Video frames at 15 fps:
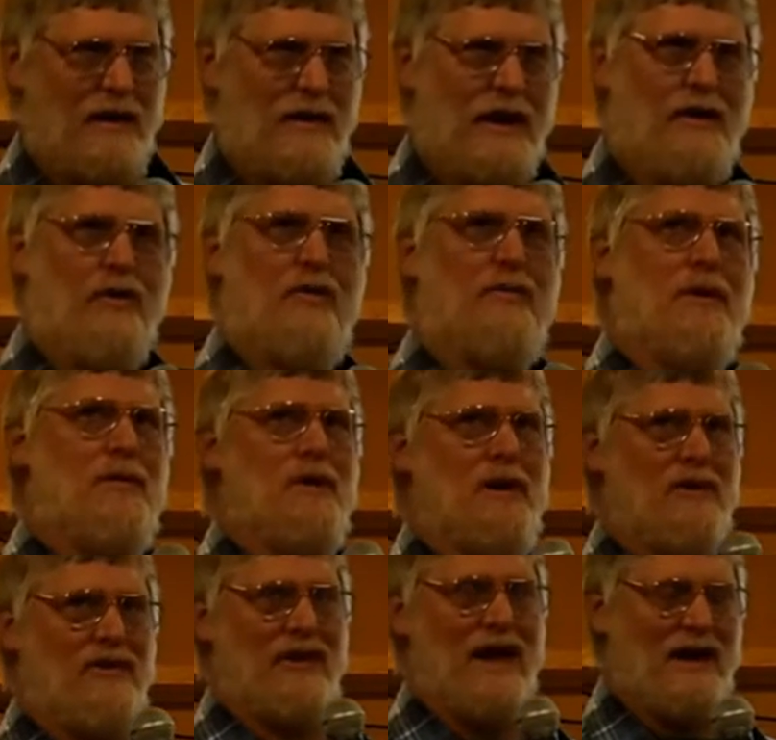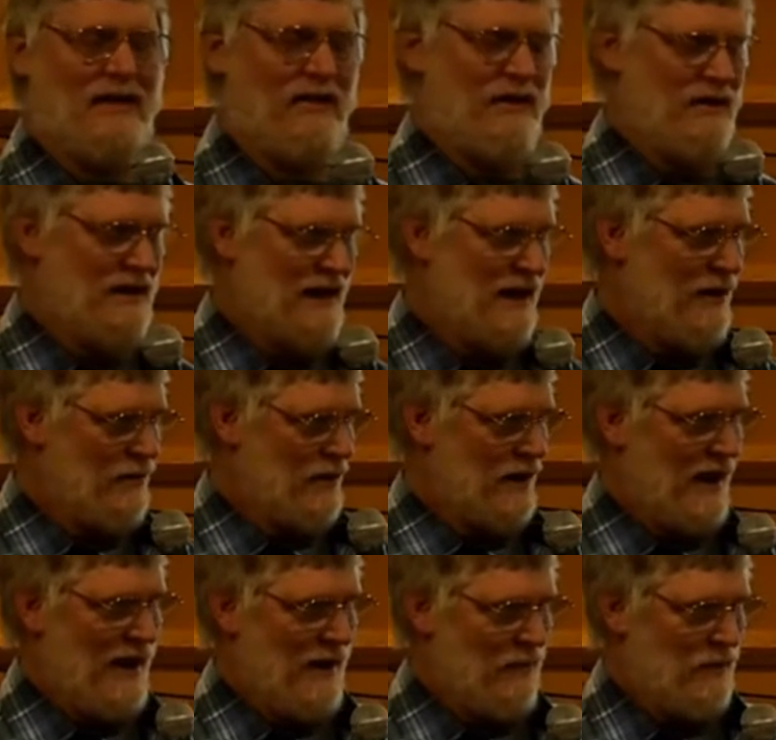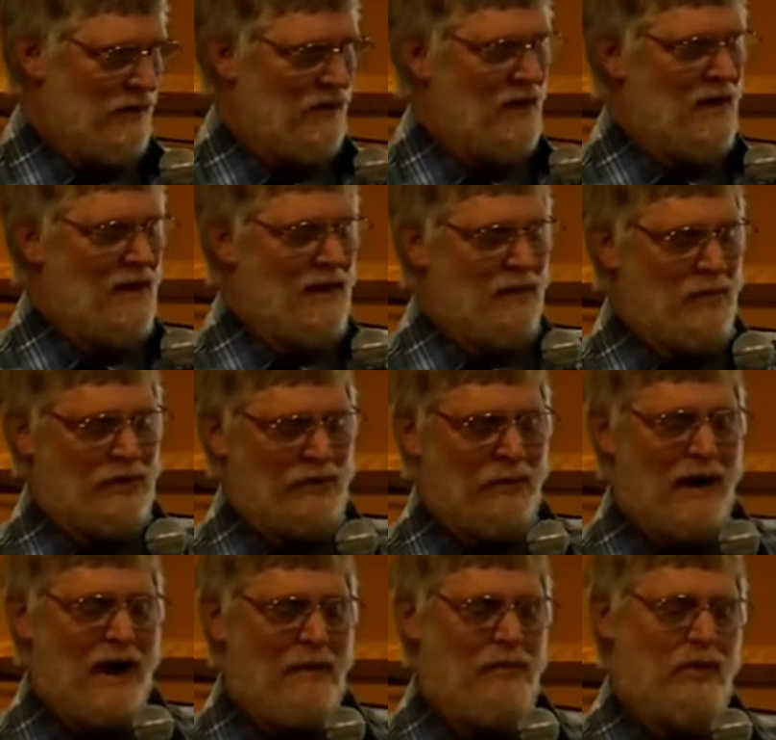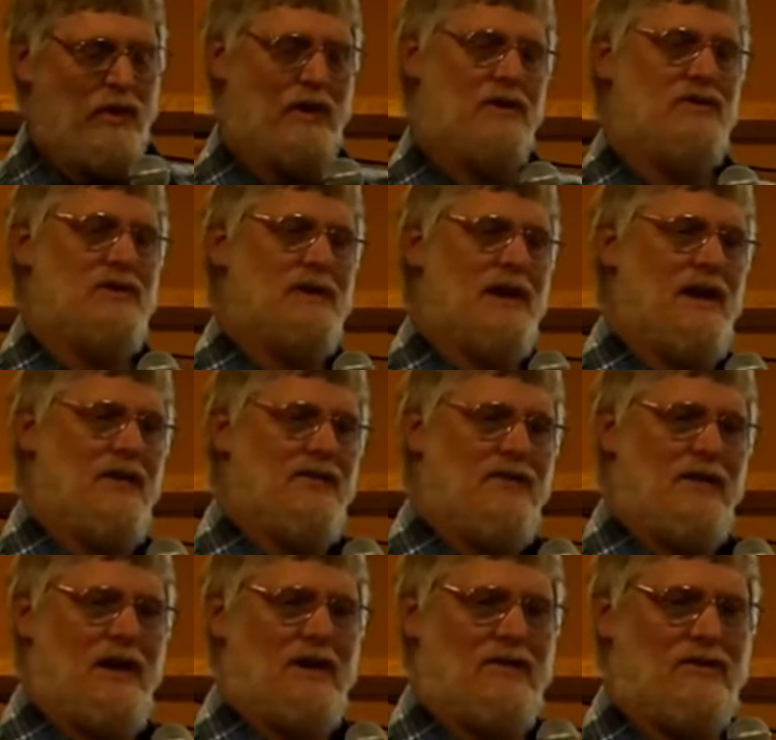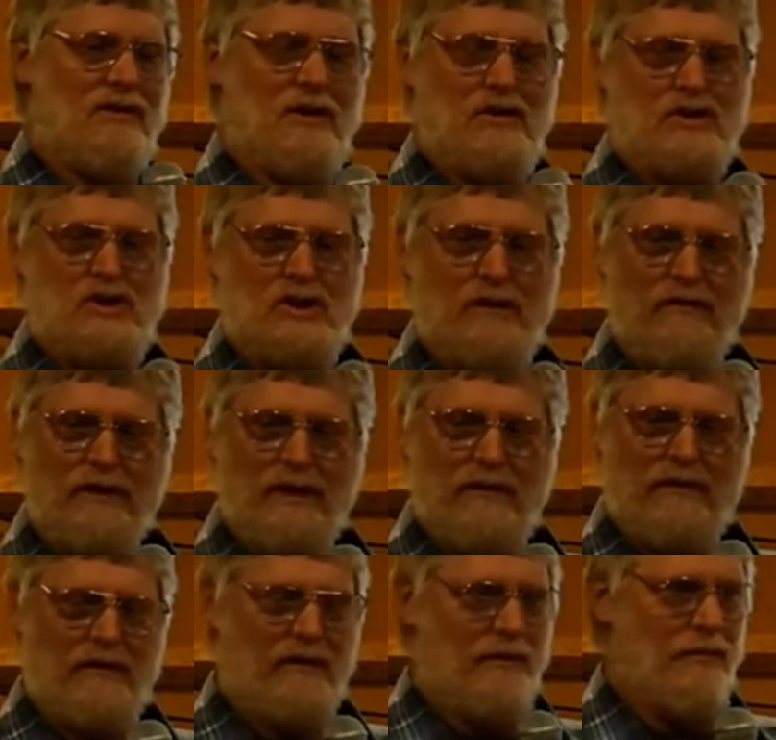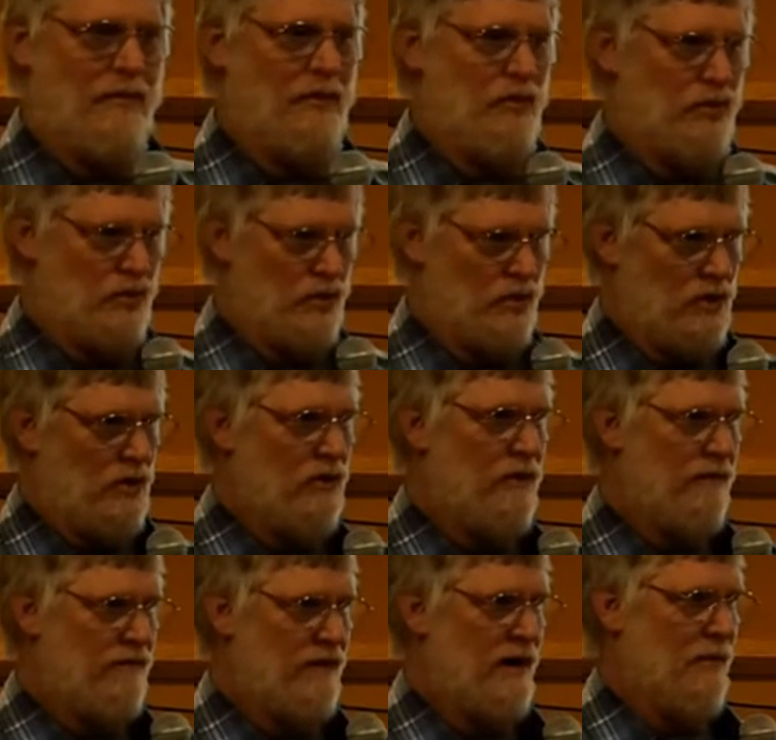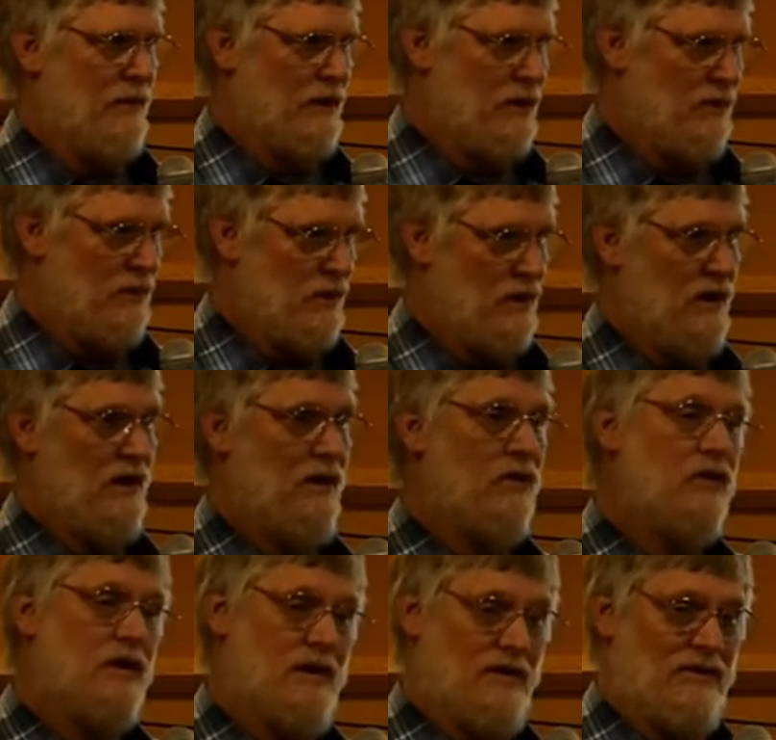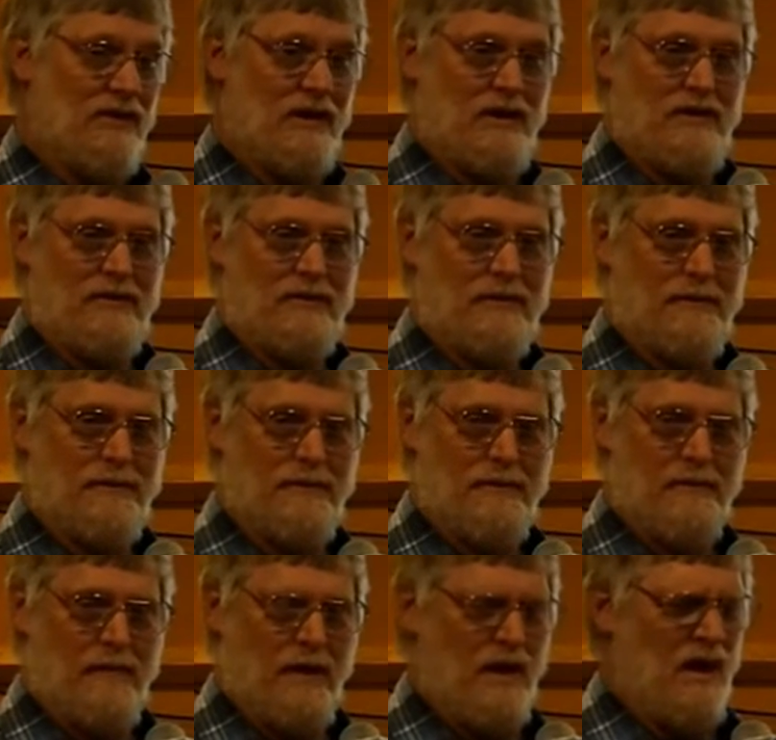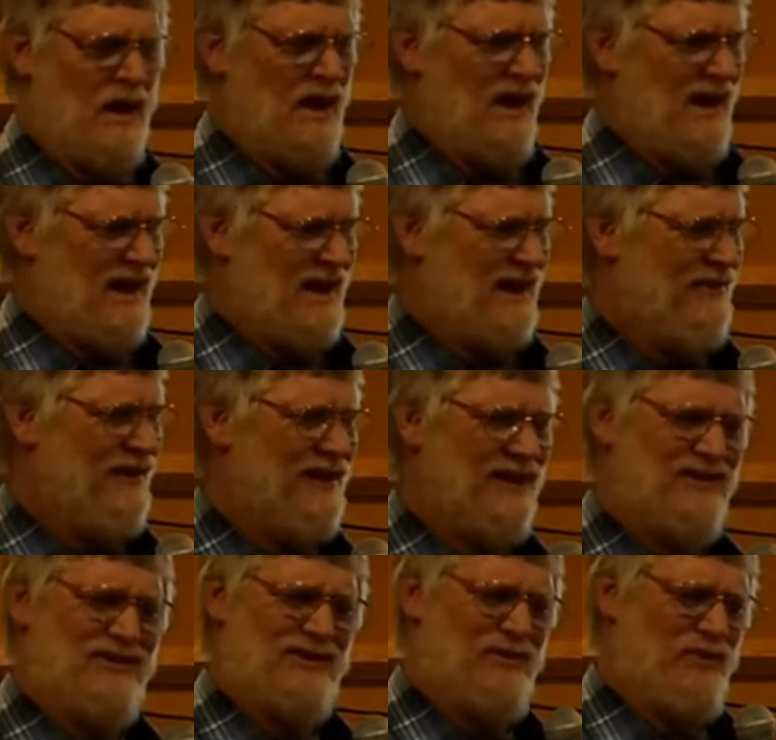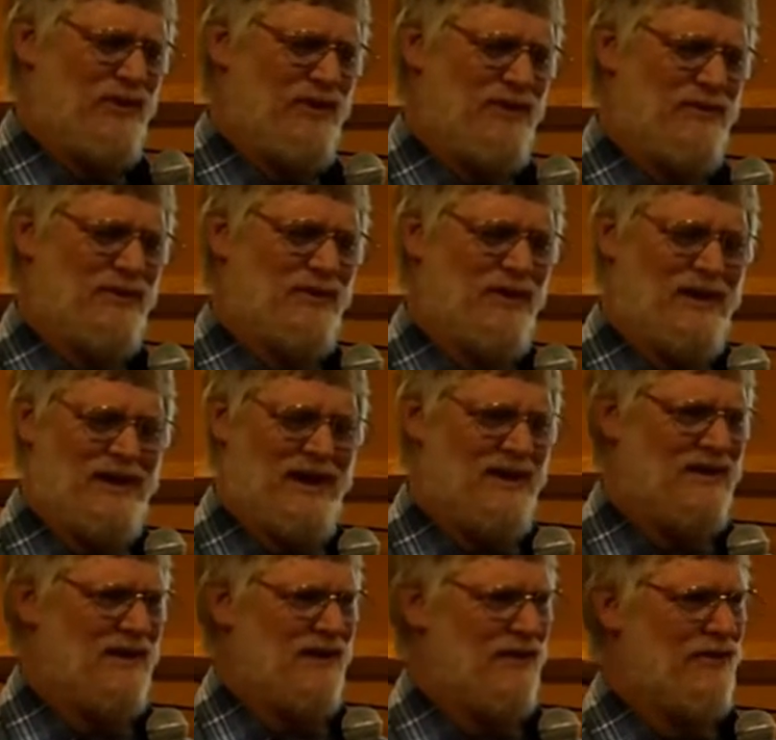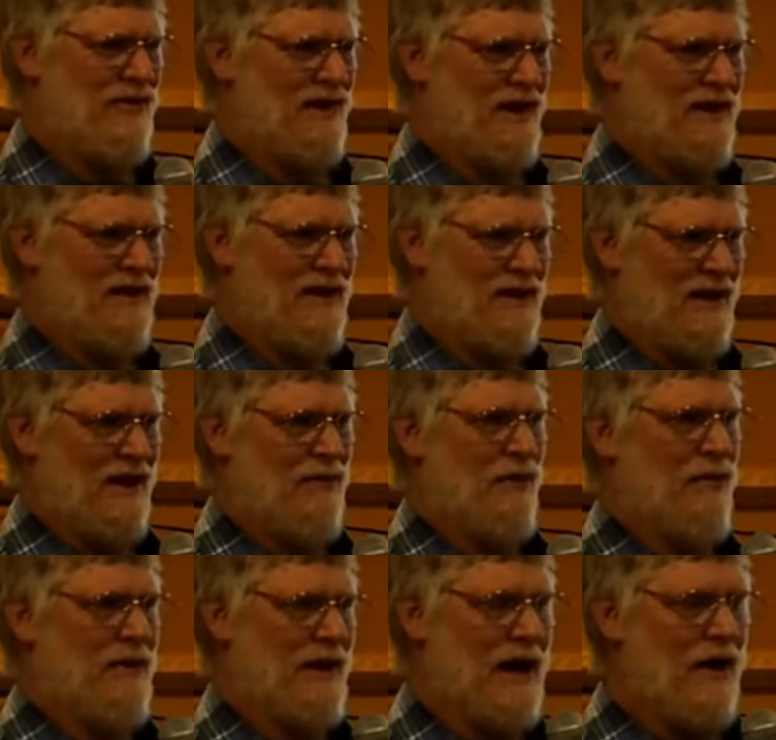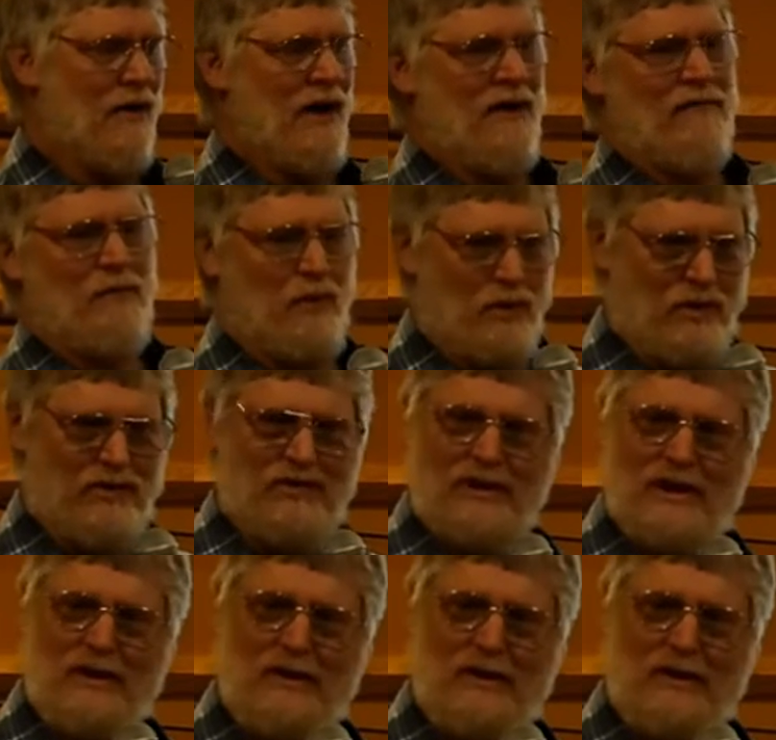I don't remember exactly the date where it happened, but the population of the United States starts shifting from the rural farming communities to the cities. And I think it's somewhere between 1900 and 1910 when we now have more city